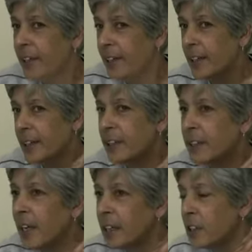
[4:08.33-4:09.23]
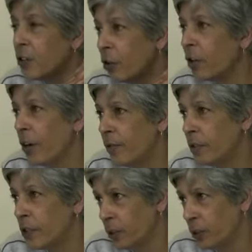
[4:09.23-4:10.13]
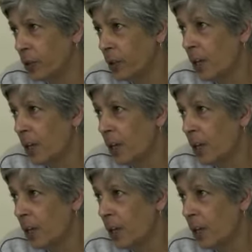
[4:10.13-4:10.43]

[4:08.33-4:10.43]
has has gone over to